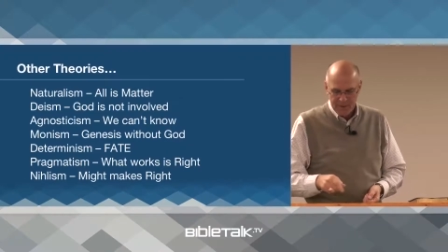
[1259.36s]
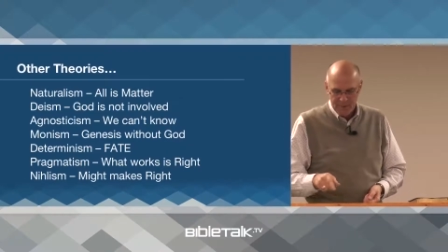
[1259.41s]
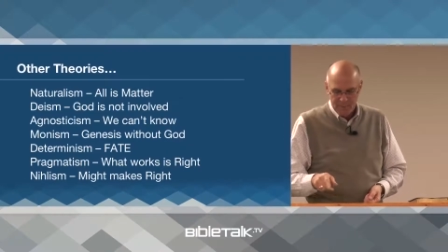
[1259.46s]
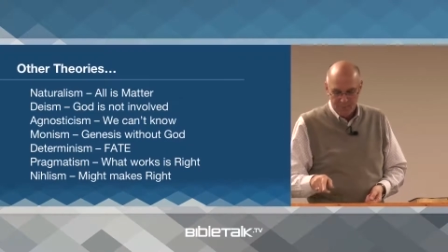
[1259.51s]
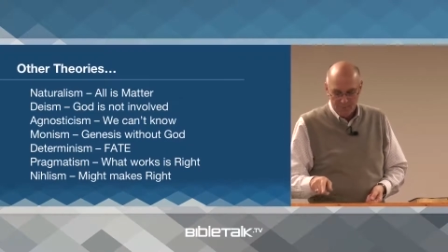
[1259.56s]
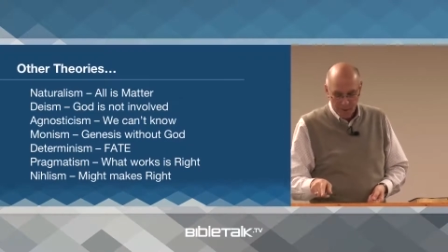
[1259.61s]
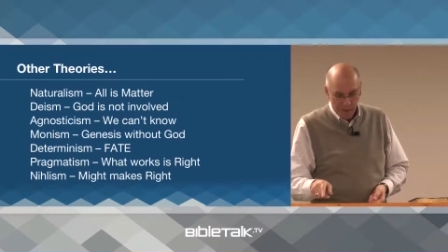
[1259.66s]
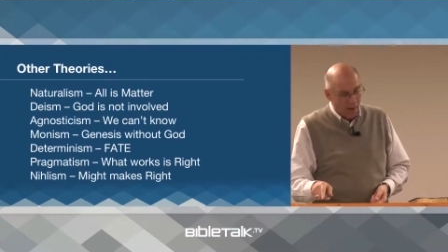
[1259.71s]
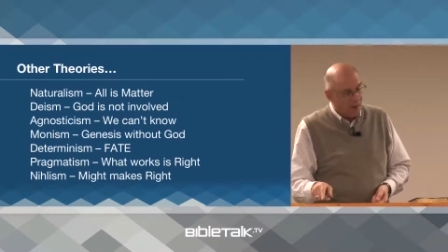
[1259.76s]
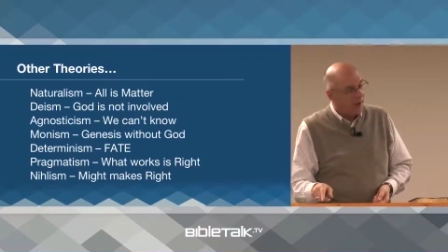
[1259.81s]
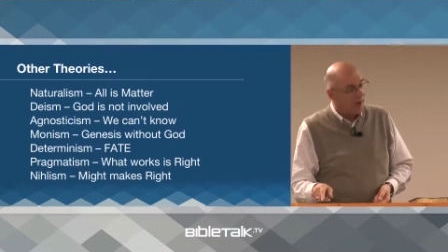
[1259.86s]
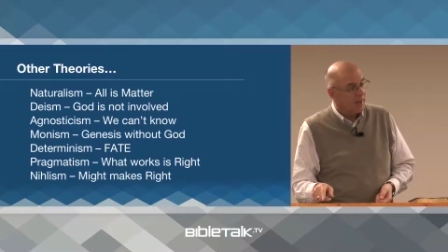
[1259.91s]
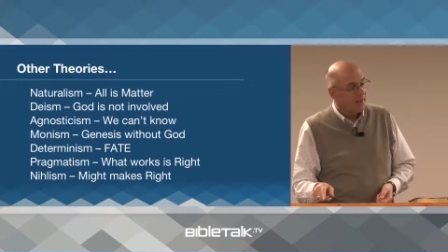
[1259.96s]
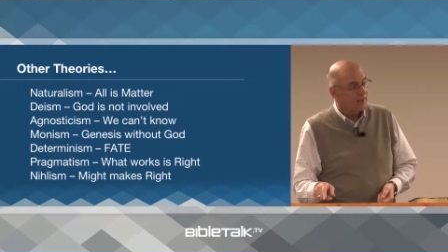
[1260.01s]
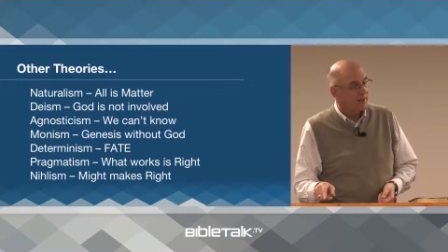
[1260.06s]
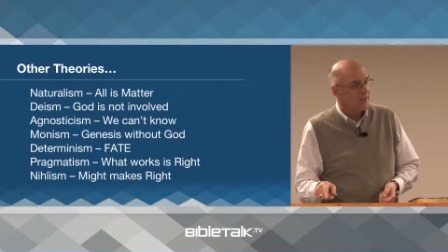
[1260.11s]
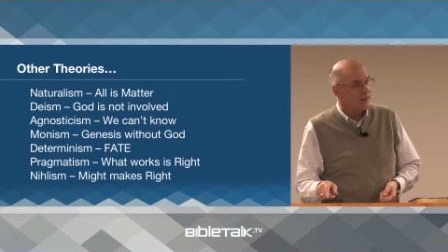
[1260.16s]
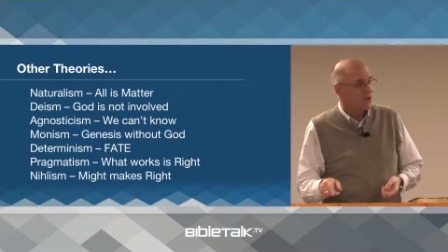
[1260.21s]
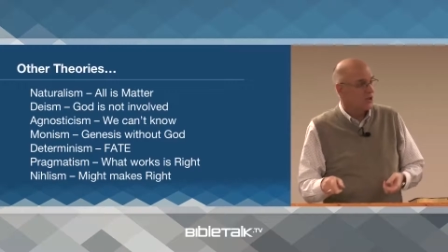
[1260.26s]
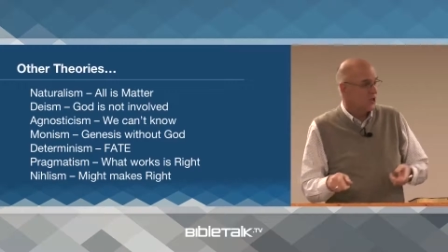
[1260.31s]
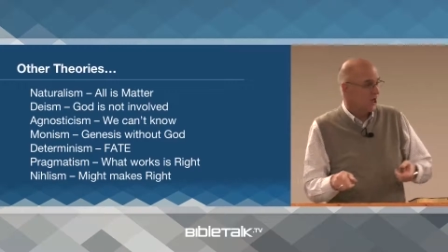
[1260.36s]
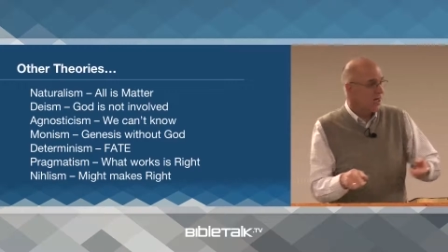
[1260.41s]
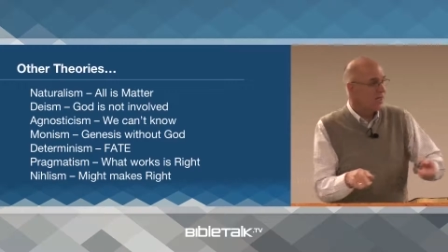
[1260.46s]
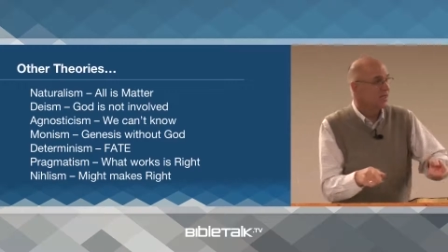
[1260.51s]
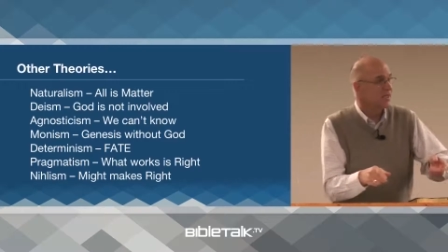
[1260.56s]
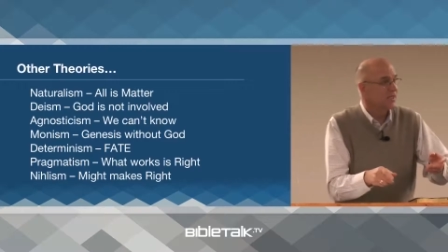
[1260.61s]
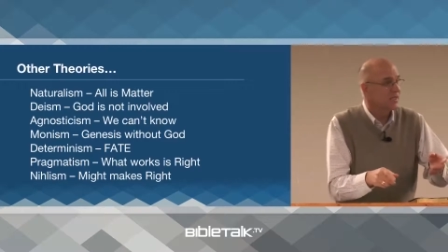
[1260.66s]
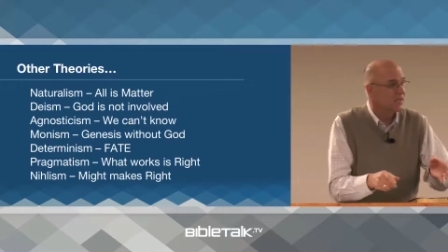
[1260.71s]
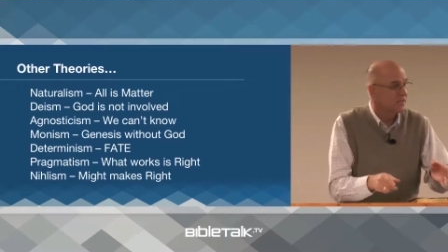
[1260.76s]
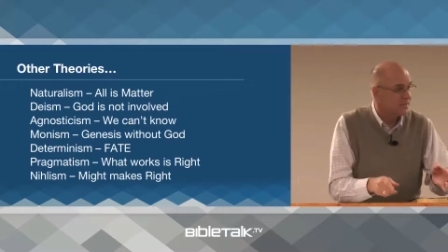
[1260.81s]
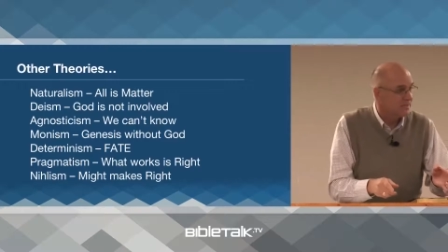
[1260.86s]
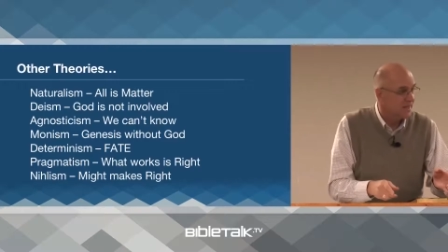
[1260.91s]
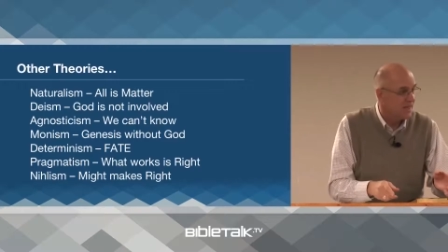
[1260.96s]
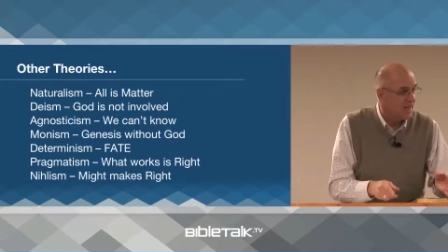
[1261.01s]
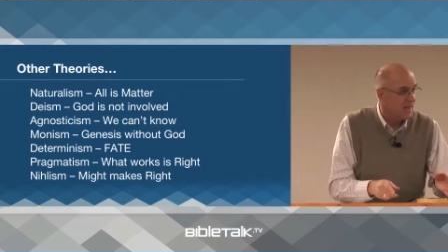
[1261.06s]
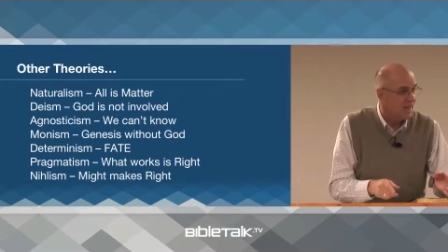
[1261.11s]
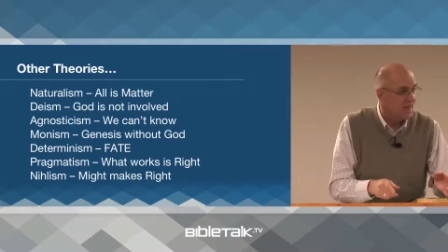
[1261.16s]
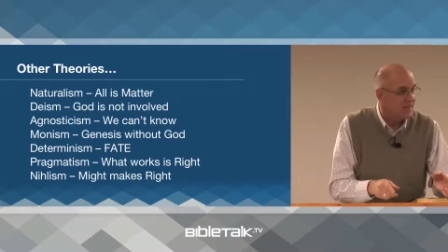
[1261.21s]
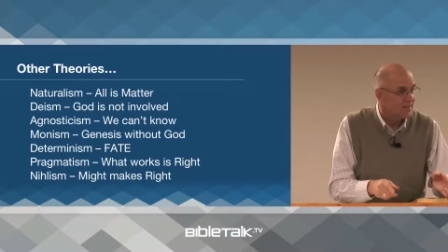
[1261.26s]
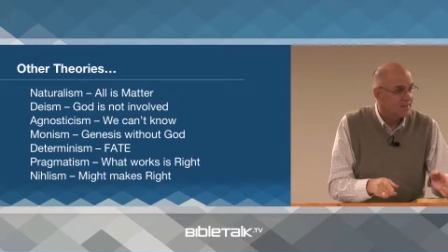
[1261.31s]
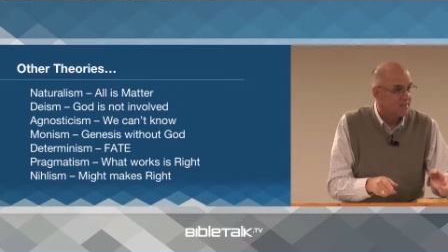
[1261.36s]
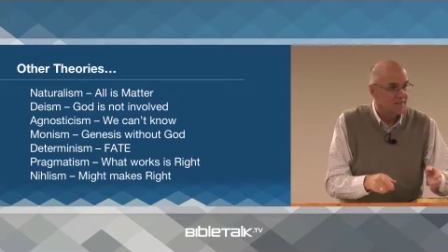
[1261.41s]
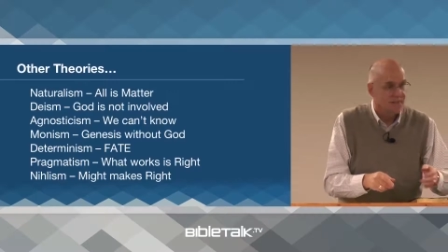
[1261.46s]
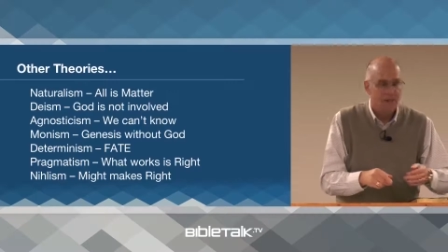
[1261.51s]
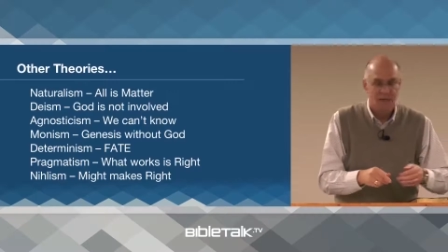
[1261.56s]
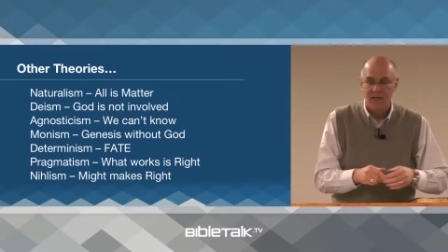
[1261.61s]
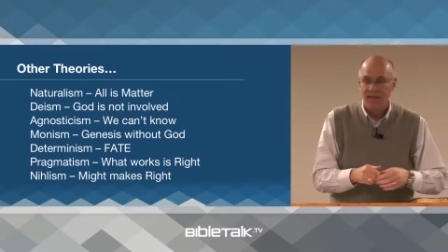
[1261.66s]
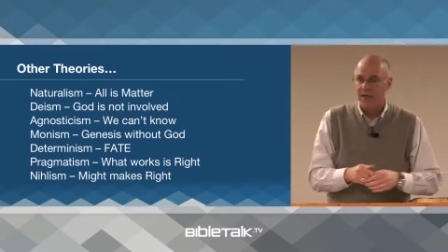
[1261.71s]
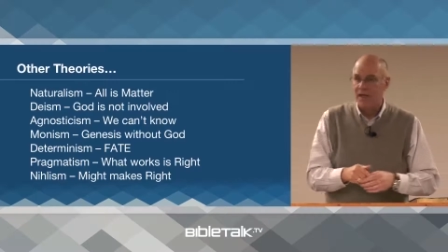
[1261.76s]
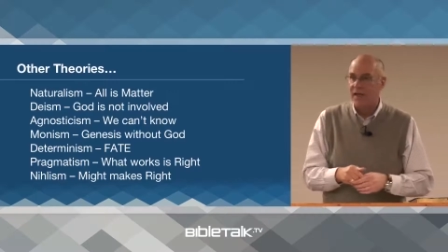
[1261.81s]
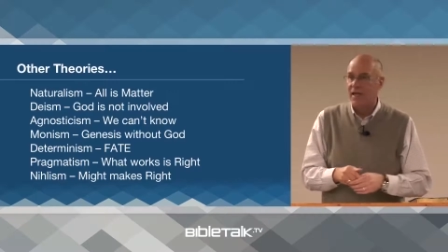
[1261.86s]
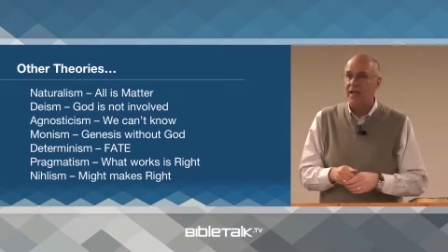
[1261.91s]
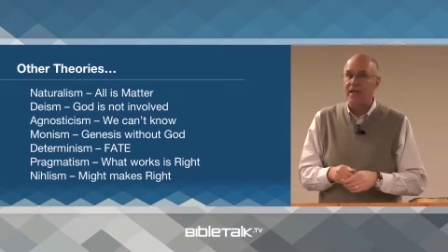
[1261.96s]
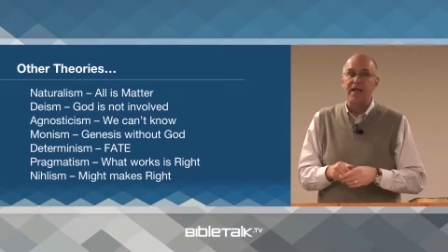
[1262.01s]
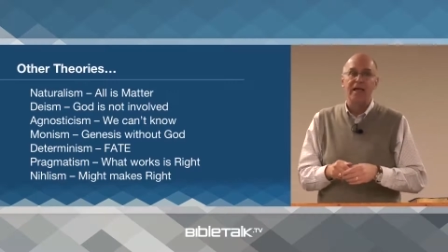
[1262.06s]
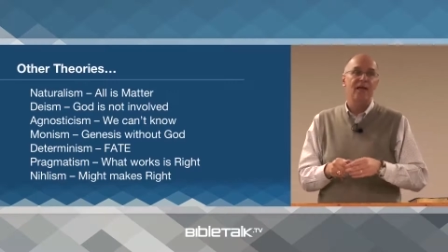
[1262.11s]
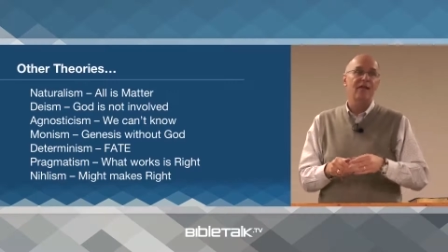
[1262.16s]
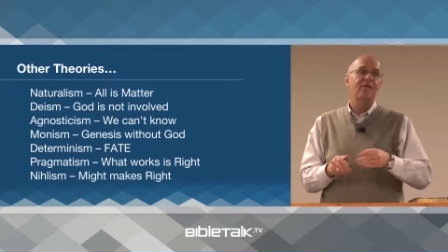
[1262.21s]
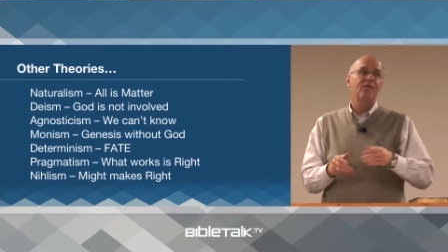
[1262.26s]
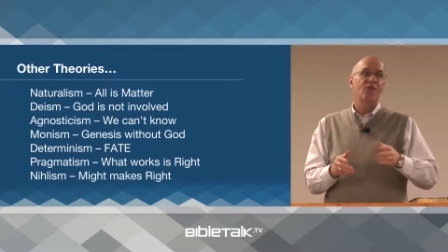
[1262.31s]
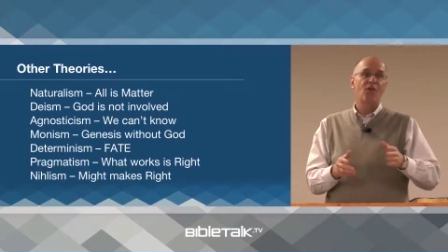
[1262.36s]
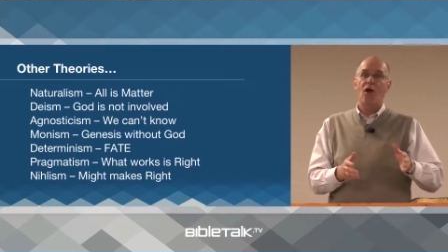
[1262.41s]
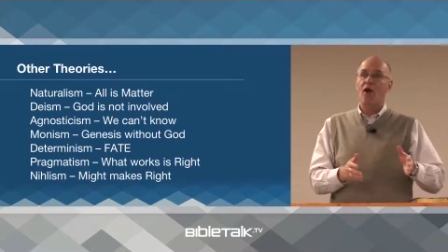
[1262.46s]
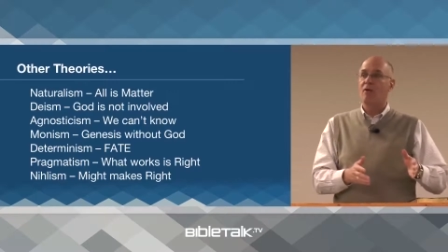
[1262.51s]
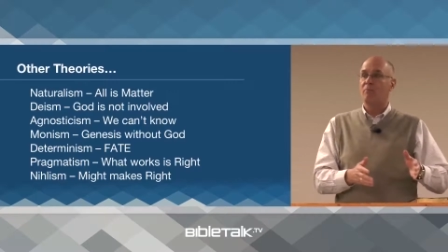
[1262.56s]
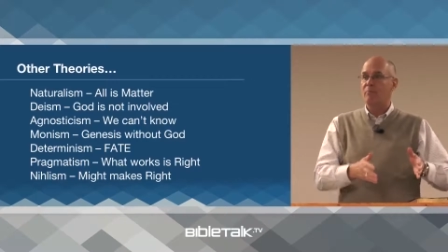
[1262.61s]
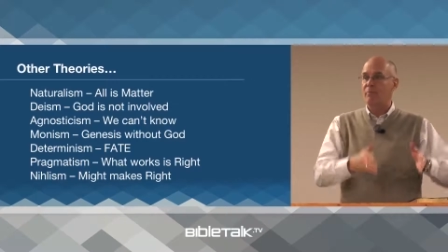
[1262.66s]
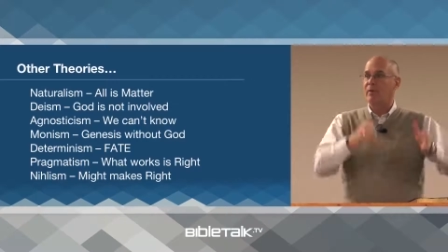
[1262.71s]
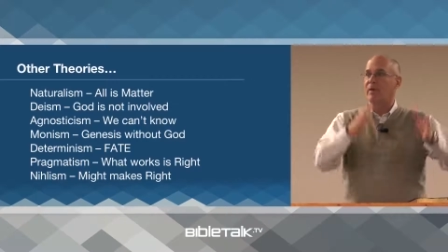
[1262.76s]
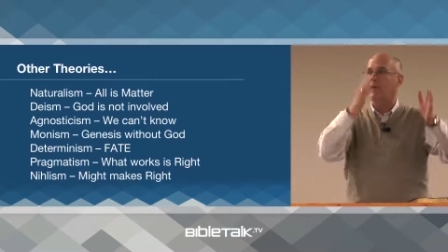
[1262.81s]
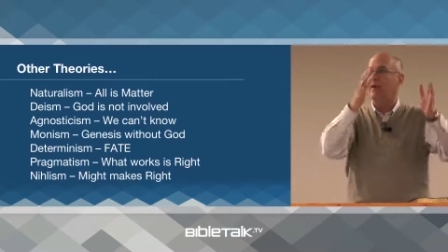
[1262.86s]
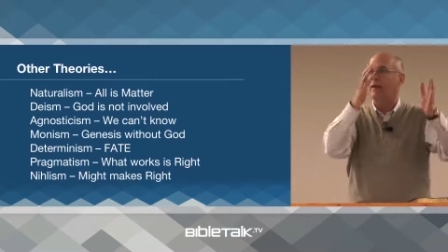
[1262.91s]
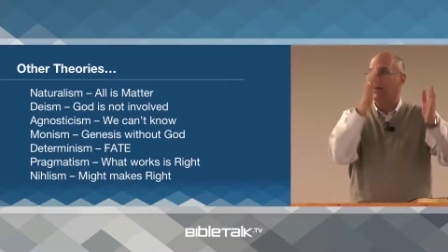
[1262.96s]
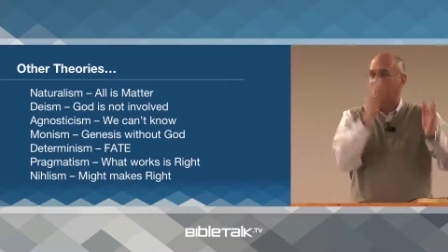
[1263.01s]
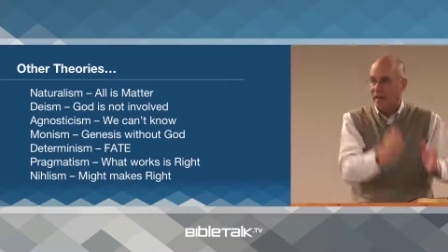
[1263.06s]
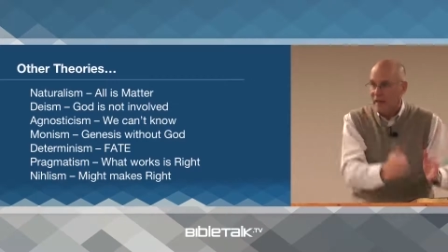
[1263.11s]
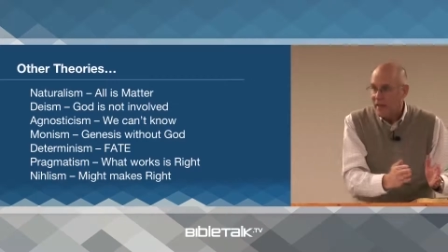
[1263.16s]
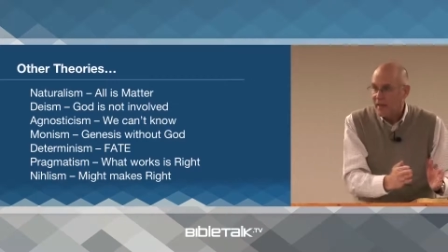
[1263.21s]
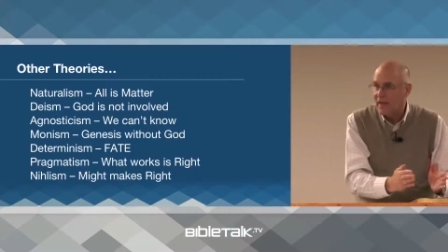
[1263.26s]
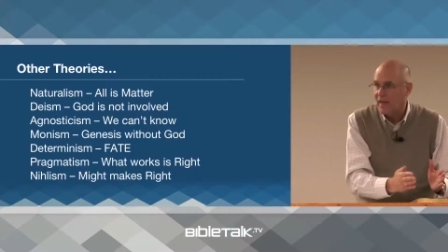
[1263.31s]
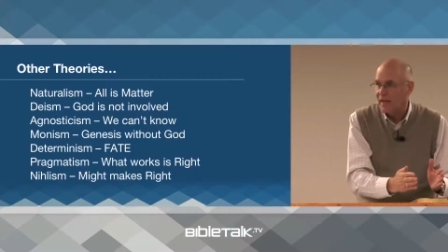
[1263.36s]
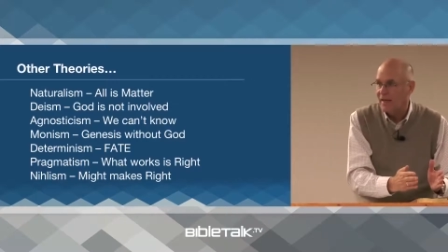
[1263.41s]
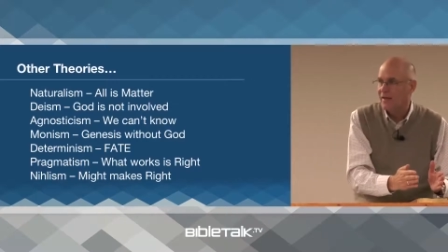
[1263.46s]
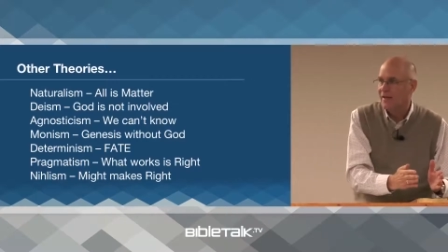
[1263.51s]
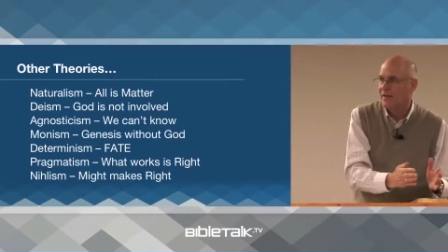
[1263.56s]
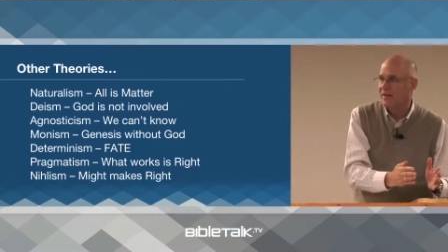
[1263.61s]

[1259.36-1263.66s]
But Genesis says, in the beginning.